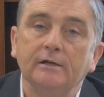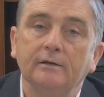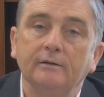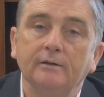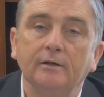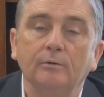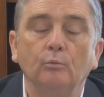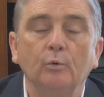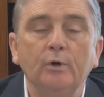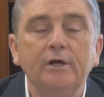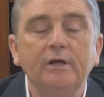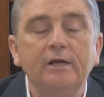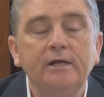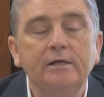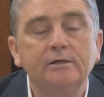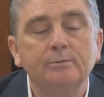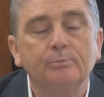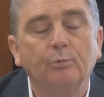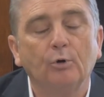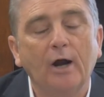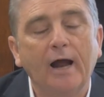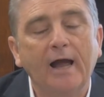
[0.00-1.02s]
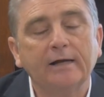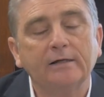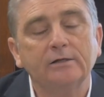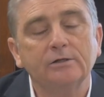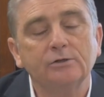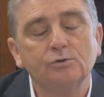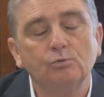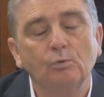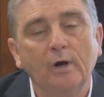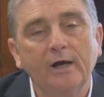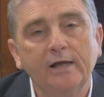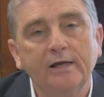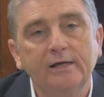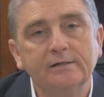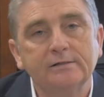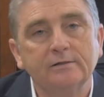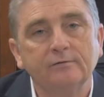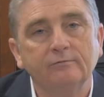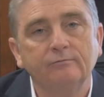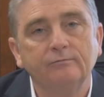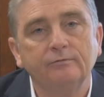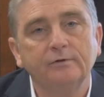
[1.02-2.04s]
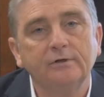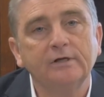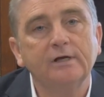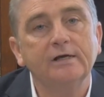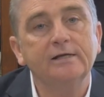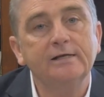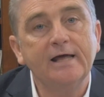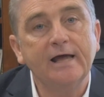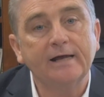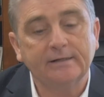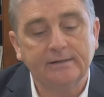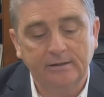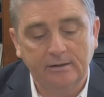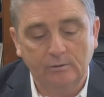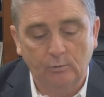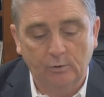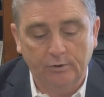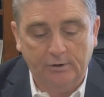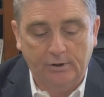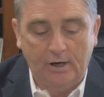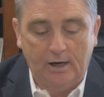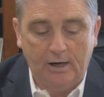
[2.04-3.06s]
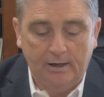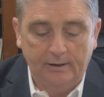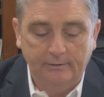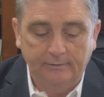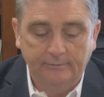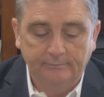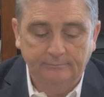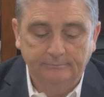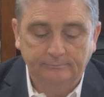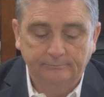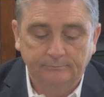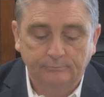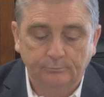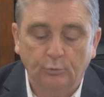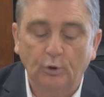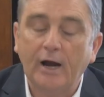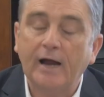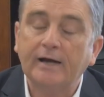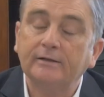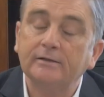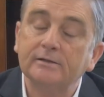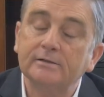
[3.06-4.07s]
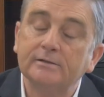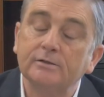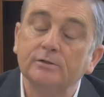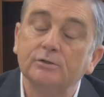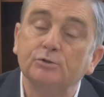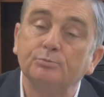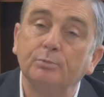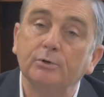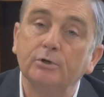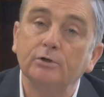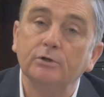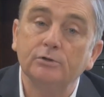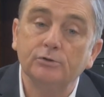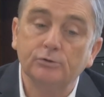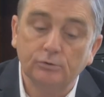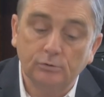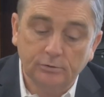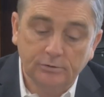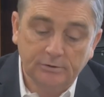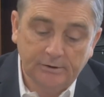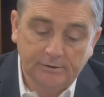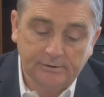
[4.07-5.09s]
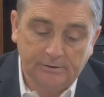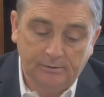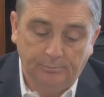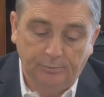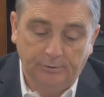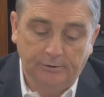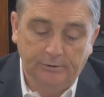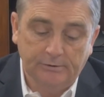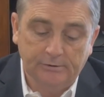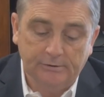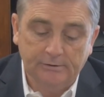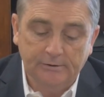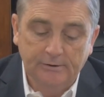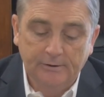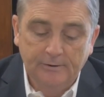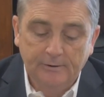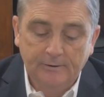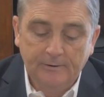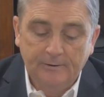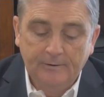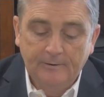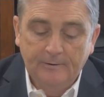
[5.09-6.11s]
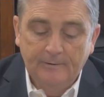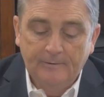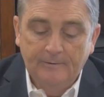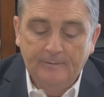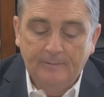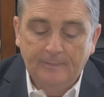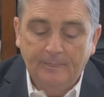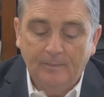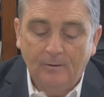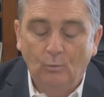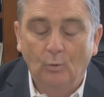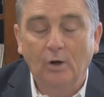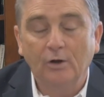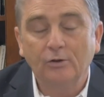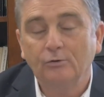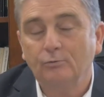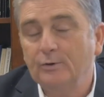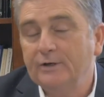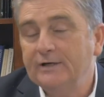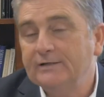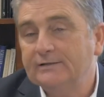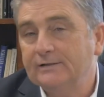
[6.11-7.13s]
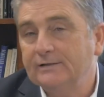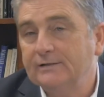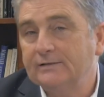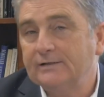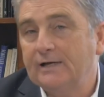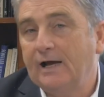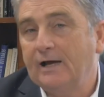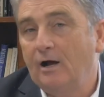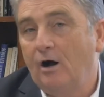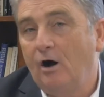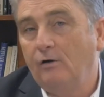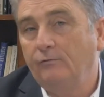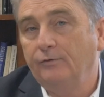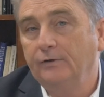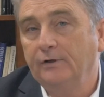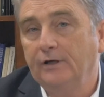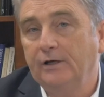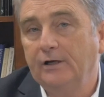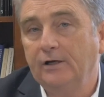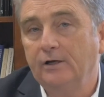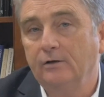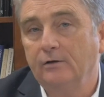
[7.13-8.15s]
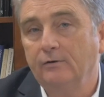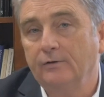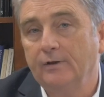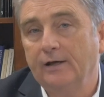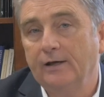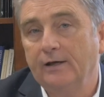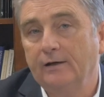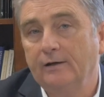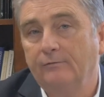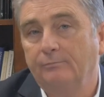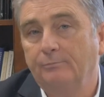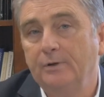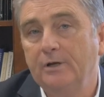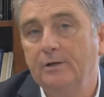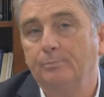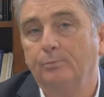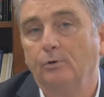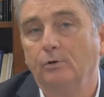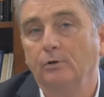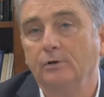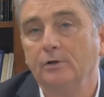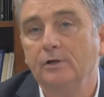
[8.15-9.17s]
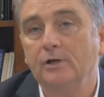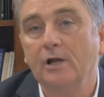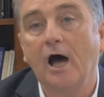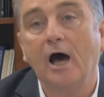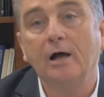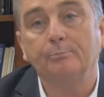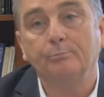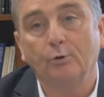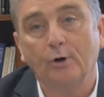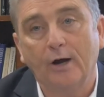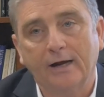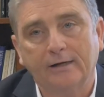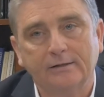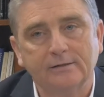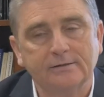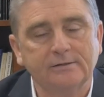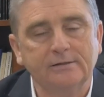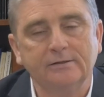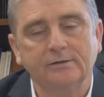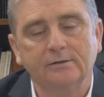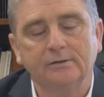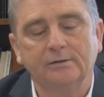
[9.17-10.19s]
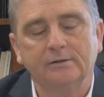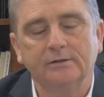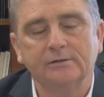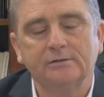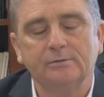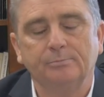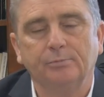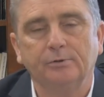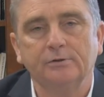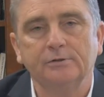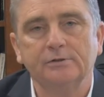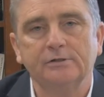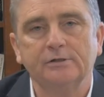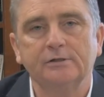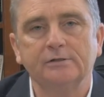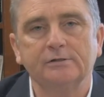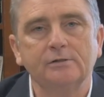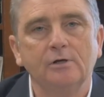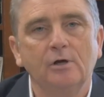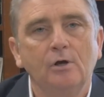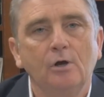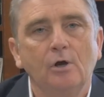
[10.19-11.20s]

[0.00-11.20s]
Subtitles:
then we need to practice ways of connecting with God. Practice the spiritual disciplines. One of the reasons I often hear of people not practicing the disciplines is,